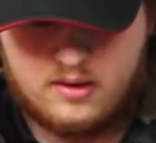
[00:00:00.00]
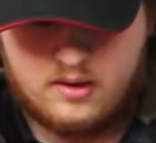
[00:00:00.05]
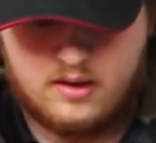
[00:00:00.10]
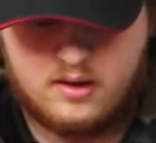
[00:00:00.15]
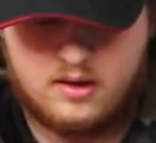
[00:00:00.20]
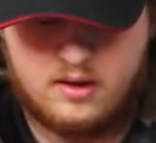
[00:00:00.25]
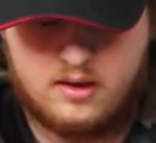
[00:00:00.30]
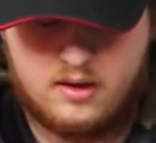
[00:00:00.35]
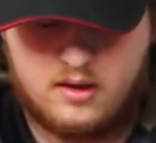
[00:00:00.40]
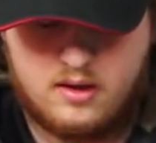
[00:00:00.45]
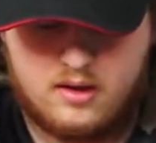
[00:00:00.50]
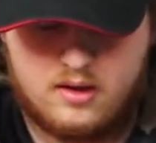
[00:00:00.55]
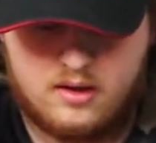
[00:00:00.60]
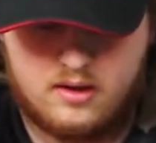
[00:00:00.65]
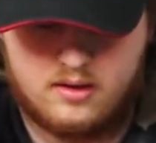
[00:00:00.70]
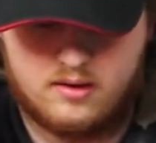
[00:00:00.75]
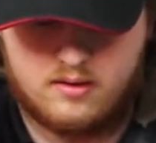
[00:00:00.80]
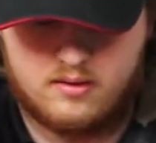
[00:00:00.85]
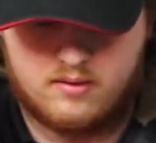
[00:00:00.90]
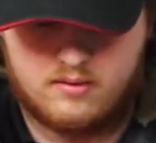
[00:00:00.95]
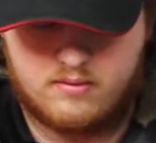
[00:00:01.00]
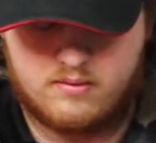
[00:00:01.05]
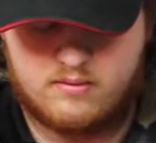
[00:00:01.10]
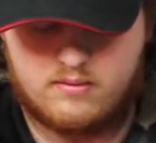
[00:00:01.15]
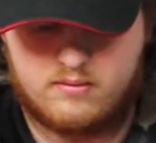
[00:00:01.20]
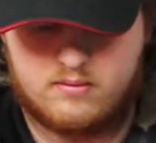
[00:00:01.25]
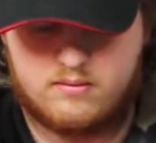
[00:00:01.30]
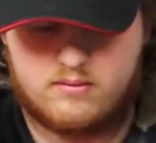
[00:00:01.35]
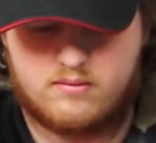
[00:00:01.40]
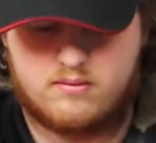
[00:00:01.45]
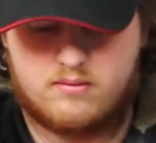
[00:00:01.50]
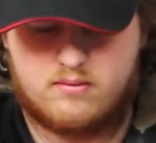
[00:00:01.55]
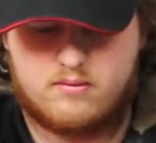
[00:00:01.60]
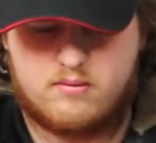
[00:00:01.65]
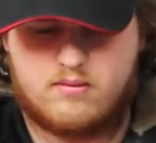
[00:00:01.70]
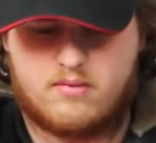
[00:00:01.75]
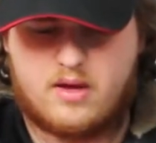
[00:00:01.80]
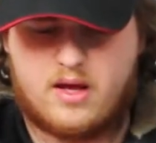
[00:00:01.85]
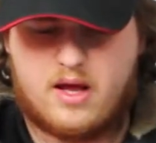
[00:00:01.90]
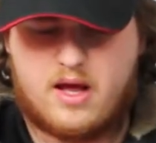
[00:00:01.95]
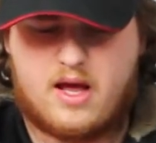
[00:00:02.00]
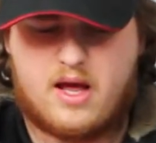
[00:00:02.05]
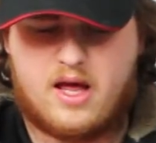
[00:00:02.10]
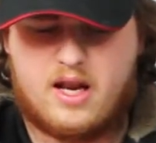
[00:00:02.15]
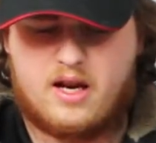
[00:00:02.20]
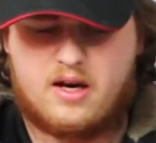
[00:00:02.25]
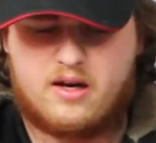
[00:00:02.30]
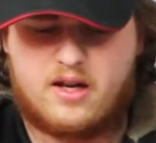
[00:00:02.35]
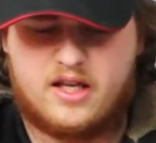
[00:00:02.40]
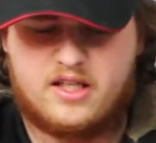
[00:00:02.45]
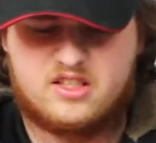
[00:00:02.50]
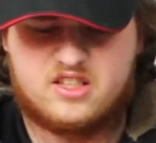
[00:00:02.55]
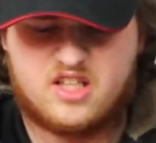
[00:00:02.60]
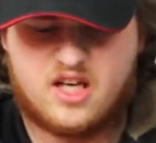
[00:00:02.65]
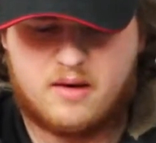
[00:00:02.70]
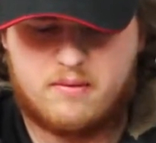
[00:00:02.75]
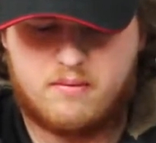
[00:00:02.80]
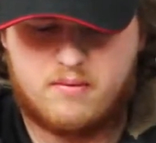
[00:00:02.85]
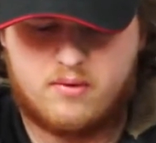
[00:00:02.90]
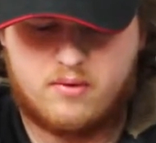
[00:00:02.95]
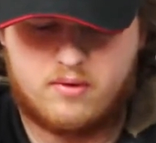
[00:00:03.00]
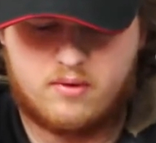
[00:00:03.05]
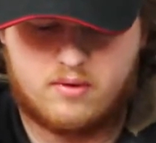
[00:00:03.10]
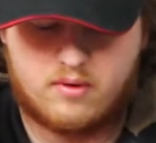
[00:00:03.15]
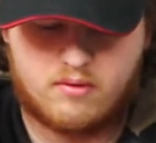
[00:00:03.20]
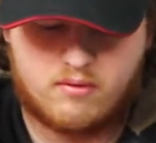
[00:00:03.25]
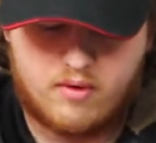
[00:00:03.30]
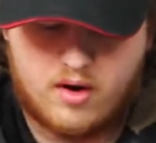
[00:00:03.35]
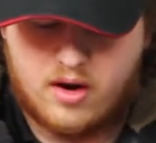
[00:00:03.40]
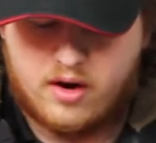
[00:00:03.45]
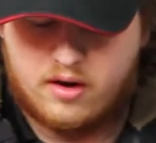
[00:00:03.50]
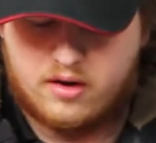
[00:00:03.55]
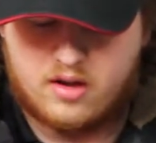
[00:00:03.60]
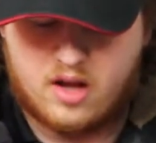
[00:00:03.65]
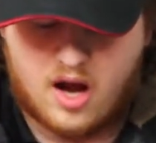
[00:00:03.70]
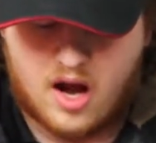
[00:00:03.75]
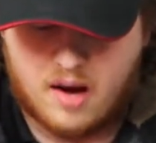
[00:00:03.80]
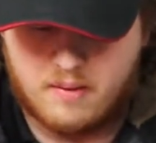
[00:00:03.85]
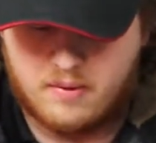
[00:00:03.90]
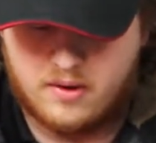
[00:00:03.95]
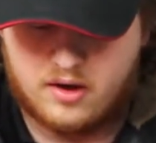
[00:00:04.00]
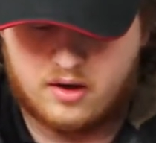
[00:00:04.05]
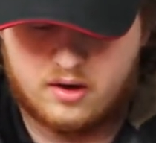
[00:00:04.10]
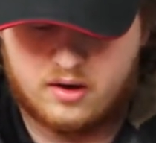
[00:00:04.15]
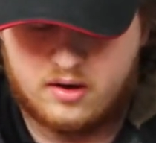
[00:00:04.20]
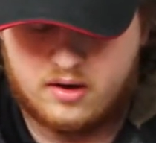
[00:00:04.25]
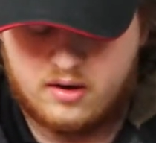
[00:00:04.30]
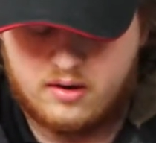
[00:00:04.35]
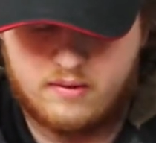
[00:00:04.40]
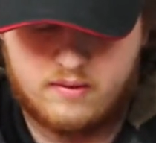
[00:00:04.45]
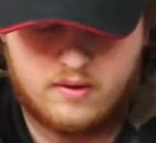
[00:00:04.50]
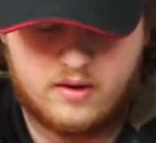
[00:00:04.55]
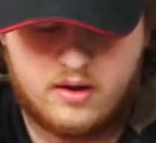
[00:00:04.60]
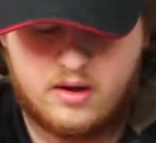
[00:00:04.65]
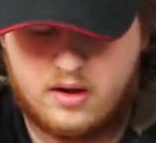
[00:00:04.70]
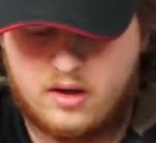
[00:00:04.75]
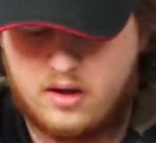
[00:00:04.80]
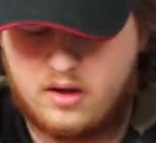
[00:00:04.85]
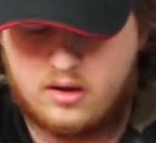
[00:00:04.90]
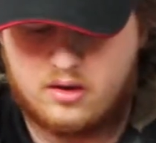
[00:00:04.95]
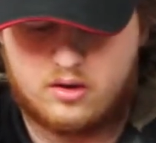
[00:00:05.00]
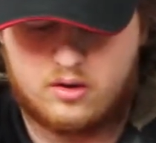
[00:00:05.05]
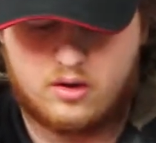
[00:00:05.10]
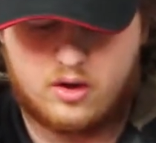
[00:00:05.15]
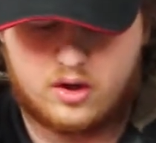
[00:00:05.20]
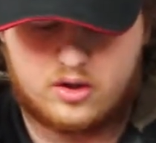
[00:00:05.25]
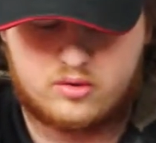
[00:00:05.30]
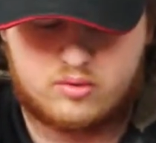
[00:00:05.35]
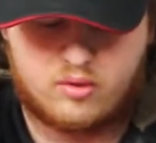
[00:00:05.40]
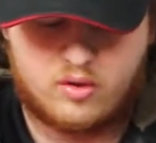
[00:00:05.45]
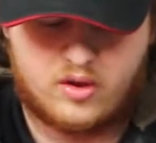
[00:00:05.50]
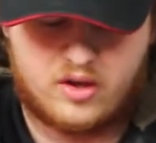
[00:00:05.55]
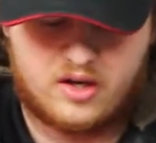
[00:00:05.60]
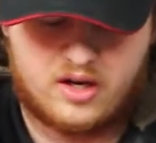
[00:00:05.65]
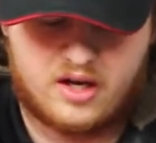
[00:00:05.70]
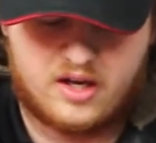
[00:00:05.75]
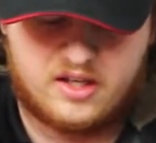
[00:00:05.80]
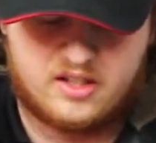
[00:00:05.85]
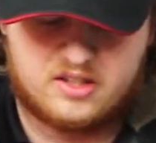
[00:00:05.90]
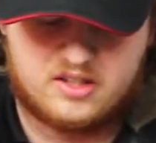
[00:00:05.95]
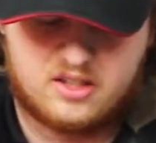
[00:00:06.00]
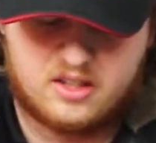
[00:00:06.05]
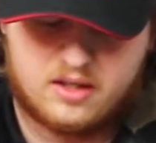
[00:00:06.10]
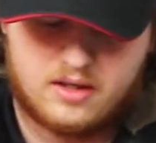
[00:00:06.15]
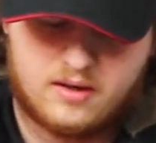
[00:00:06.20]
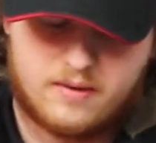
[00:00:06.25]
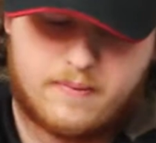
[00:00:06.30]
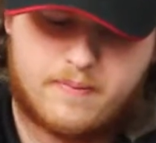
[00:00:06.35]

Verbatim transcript: And it lights up right on the top here. Looks really nice.